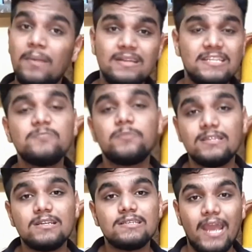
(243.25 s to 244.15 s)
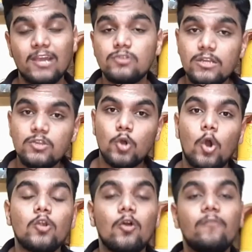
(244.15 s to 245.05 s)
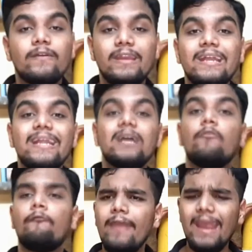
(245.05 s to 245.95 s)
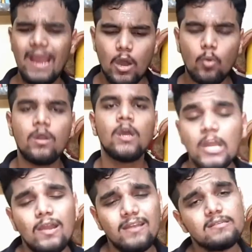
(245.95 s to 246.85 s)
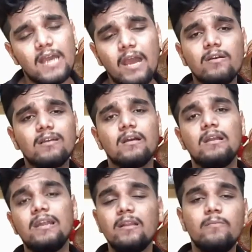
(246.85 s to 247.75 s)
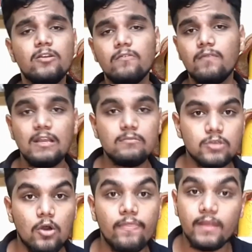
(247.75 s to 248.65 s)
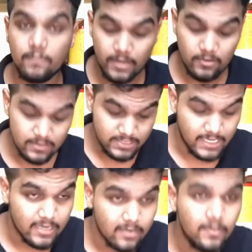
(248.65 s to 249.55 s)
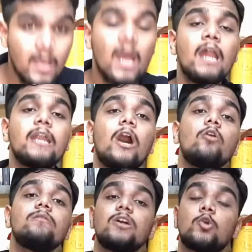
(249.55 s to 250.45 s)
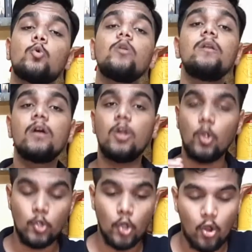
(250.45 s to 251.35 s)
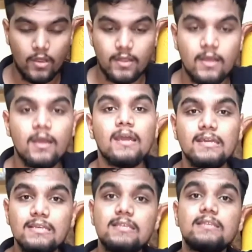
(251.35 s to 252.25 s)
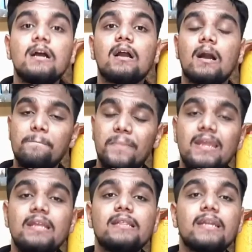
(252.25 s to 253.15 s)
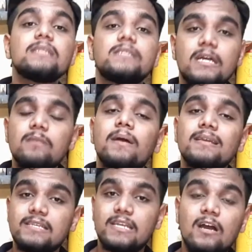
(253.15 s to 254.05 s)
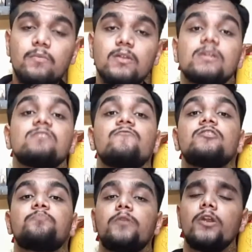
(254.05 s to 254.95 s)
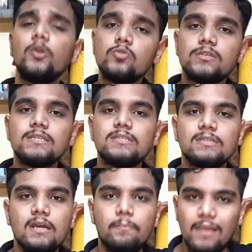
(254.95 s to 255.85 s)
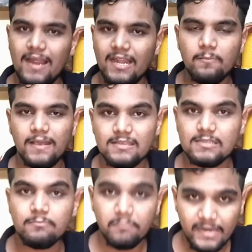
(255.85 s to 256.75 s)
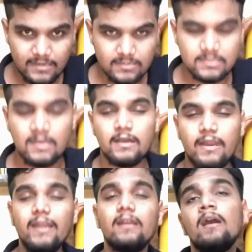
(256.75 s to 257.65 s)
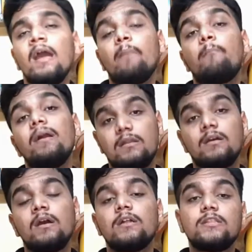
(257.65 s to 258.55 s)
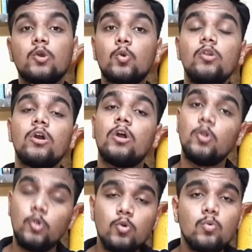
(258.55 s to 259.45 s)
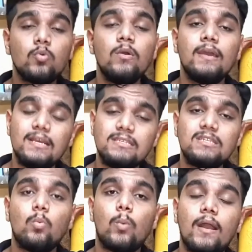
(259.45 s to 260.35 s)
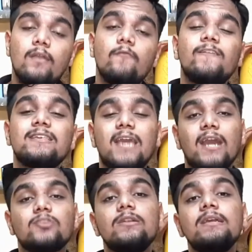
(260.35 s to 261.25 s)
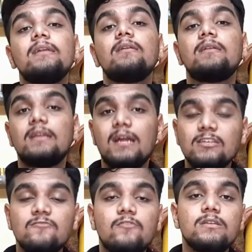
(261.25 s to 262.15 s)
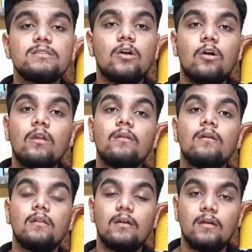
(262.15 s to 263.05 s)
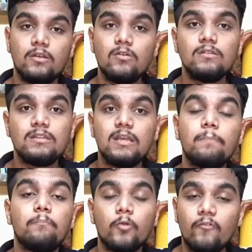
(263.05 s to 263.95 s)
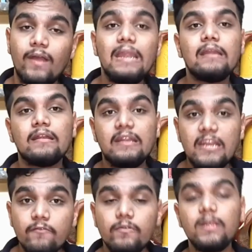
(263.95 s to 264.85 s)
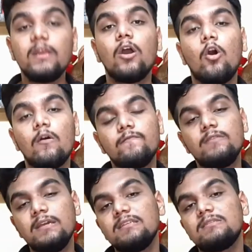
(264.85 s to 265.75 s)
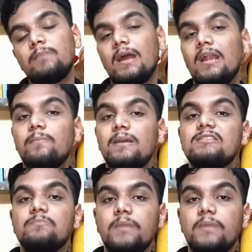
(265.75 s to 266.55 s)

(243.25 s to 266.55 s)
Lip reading: But these brothers actually thought of creating a way out. Now let us have a little bit of glimpse on their particular startup. Now the GoodDot is a company that is run by Sinha brothers which produces plant-based meats, right? But the GoodDo is the one which actually transfers or they provide delivery of these plant-based